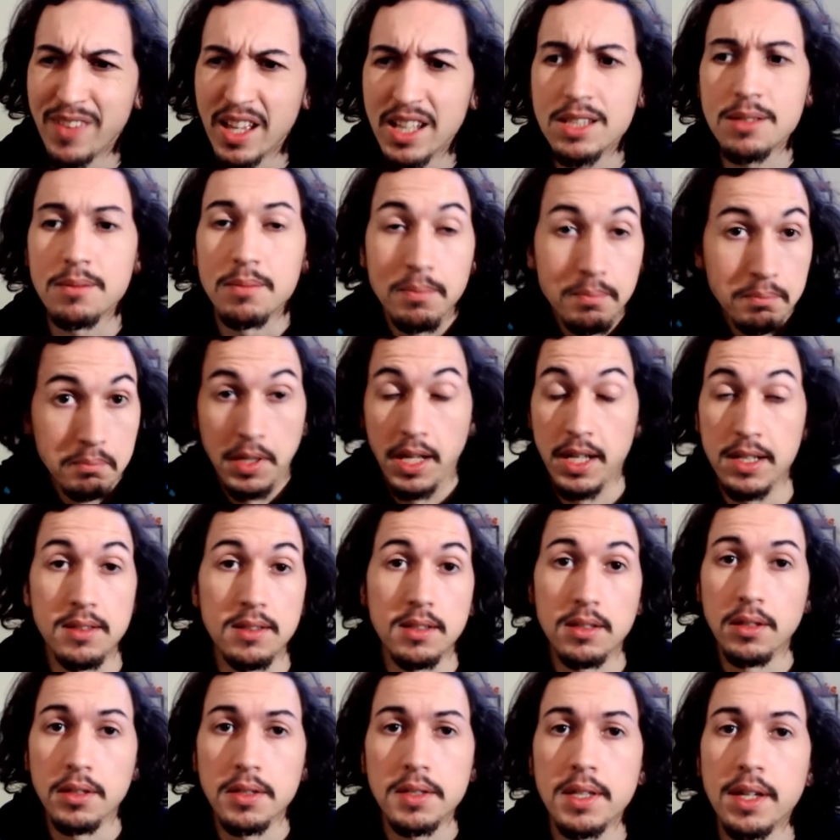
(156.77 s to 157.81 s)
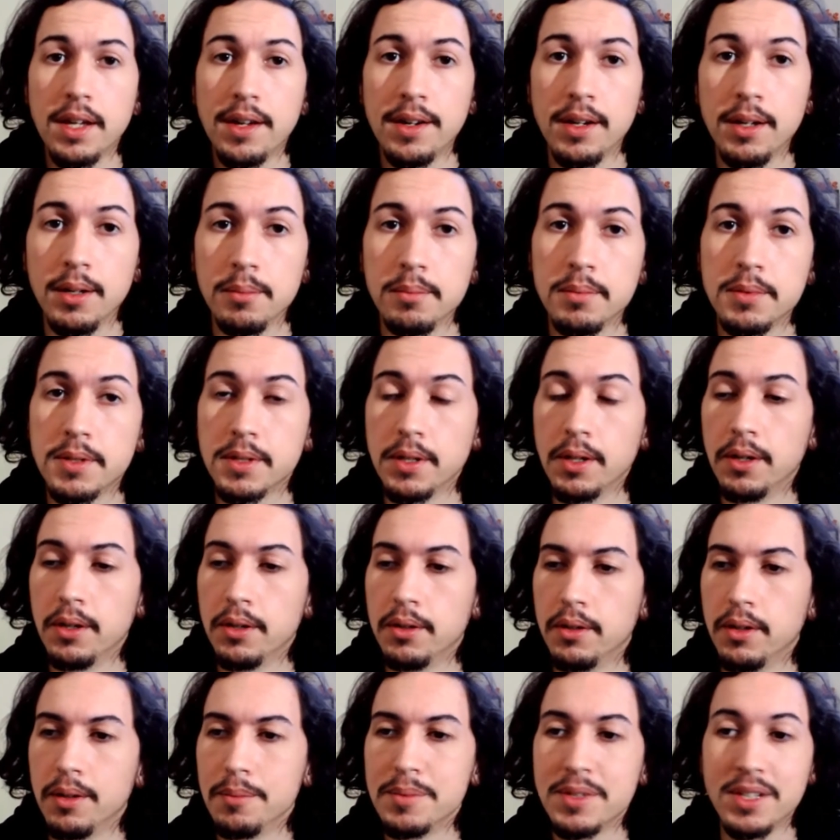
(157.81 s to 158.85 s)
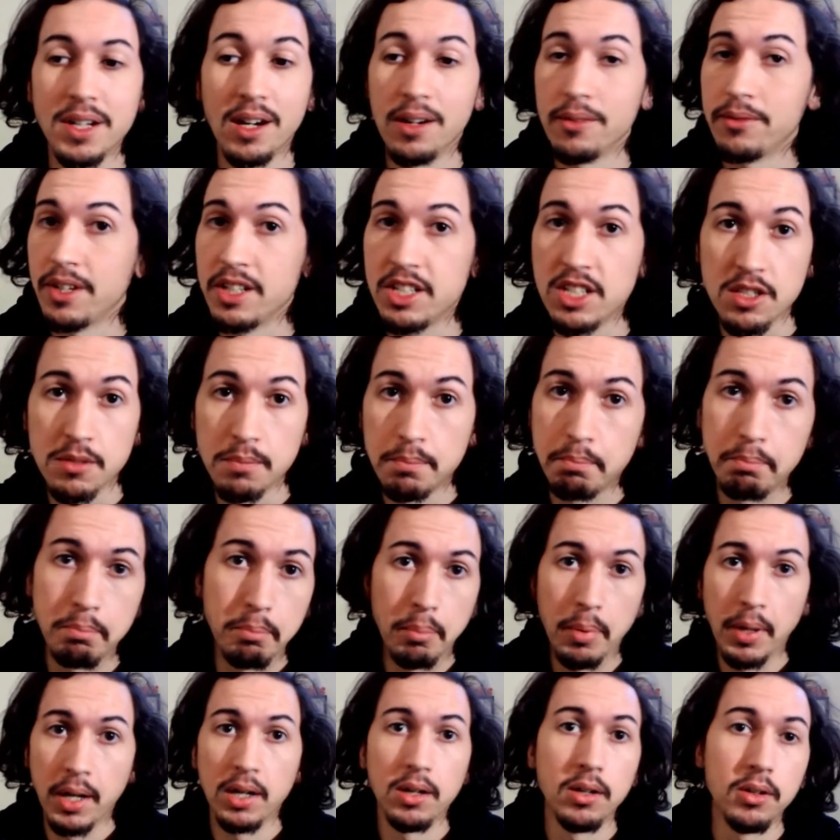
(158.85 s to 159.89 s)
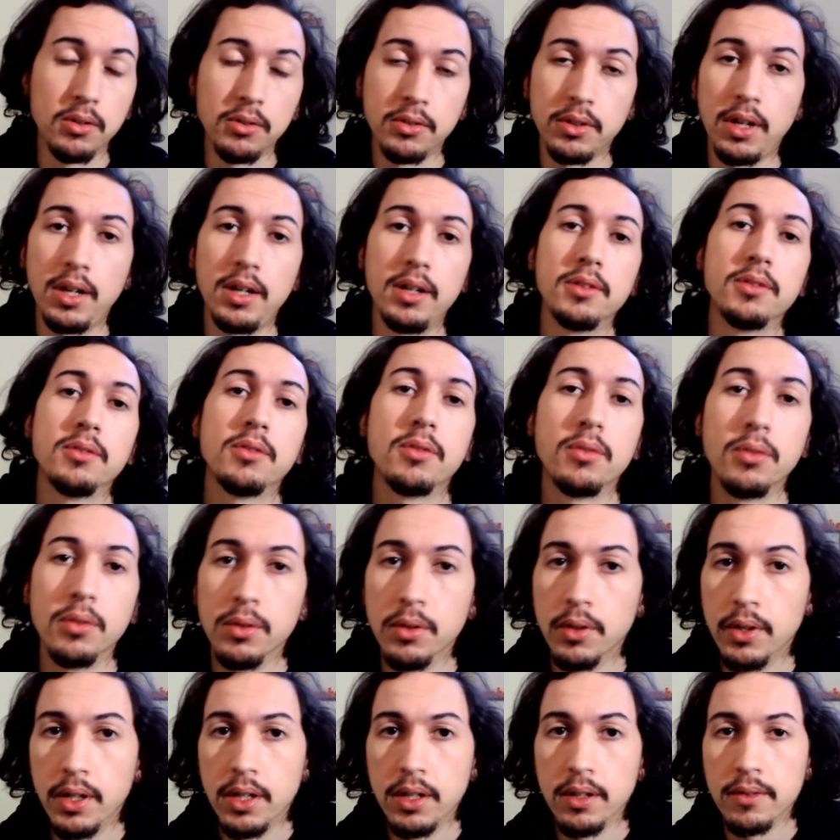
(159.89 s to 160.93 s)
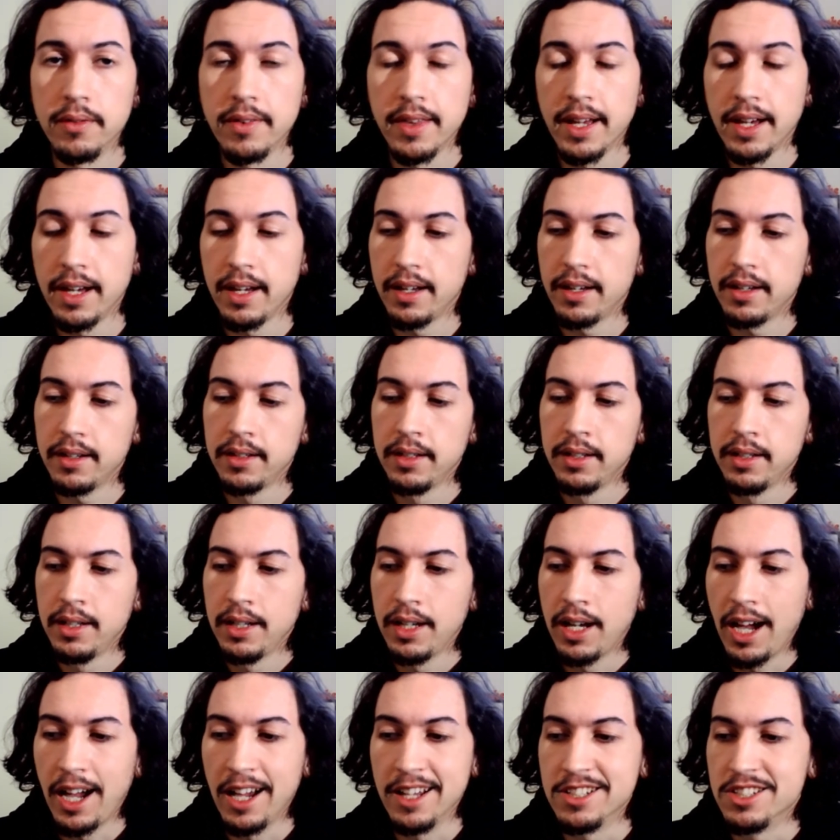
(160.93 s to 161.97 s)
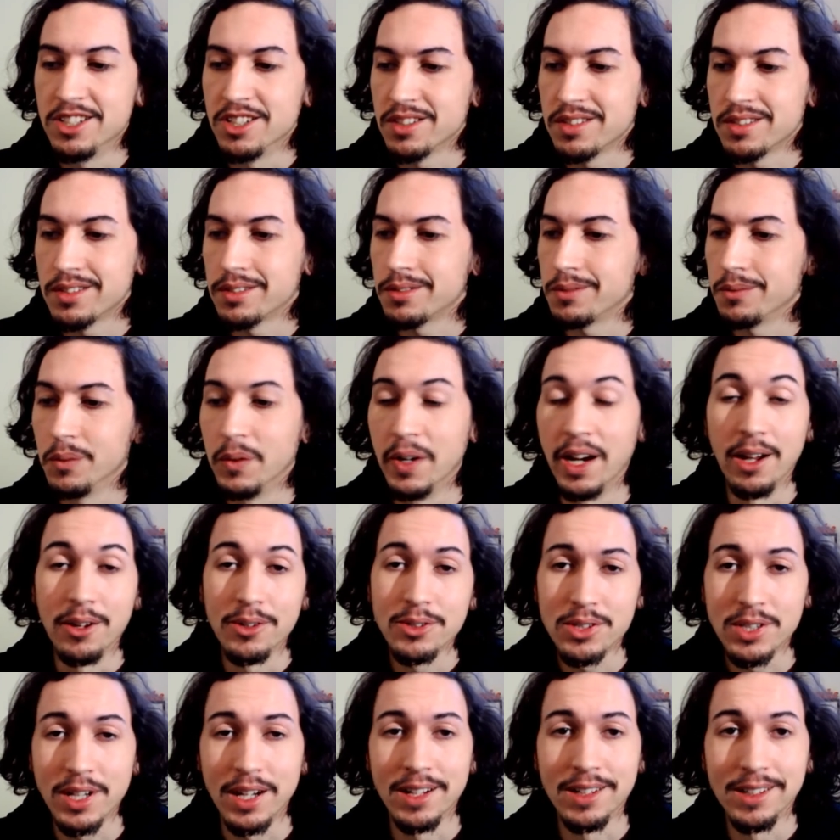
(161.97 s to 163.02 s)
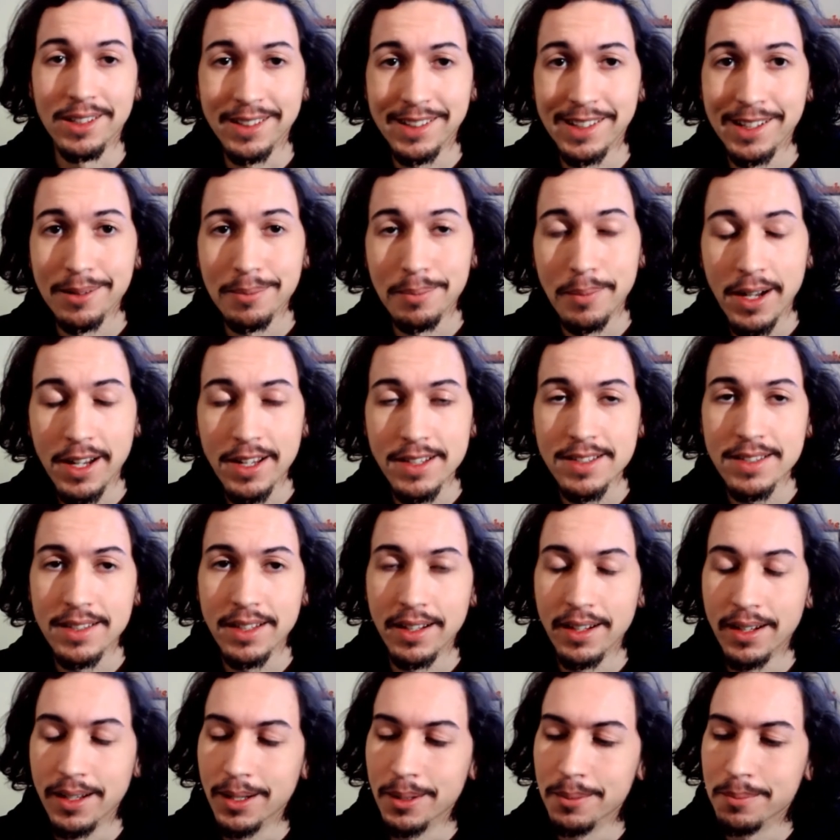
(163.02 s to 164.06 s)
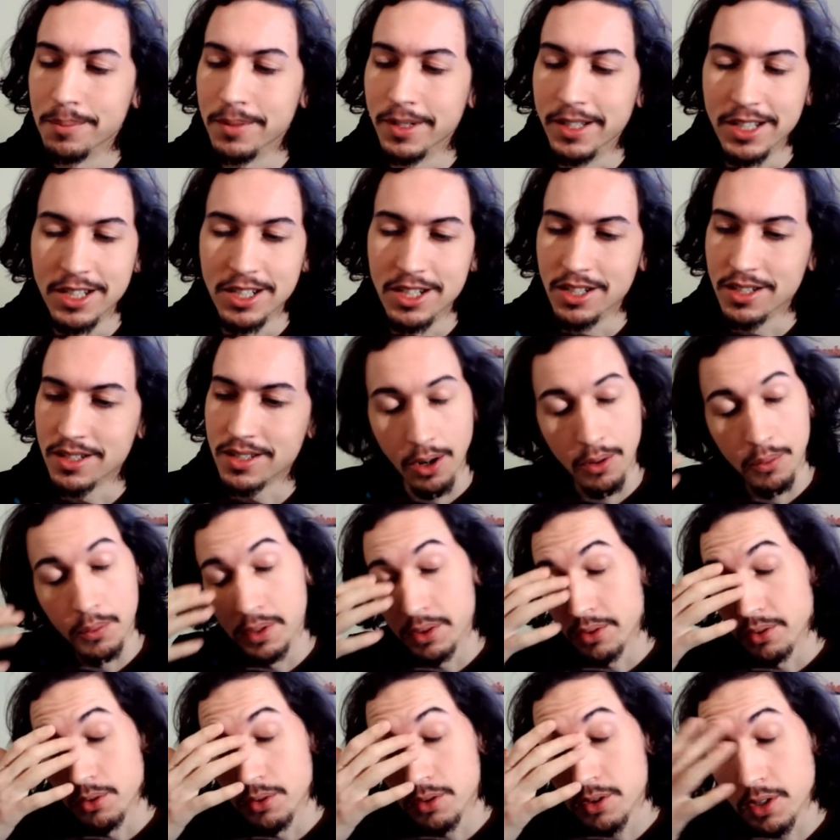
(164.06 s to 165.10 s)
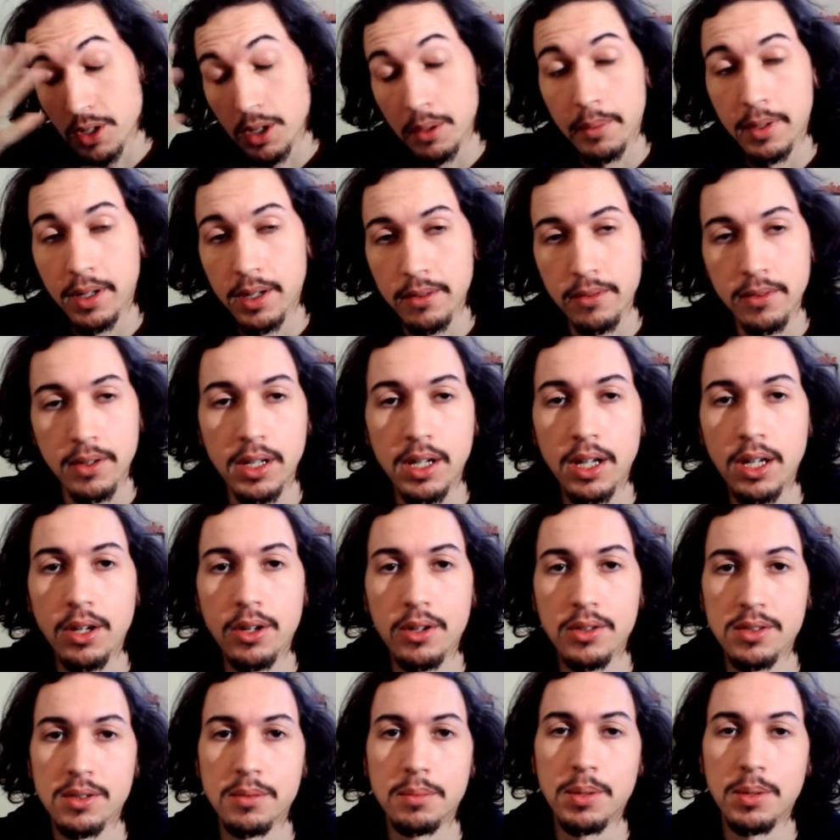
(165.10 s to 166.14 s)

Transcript: that's the setup. So I'm sorry if I just barreled on through all of that. When I was trying to look up my setup, I went through so many videos of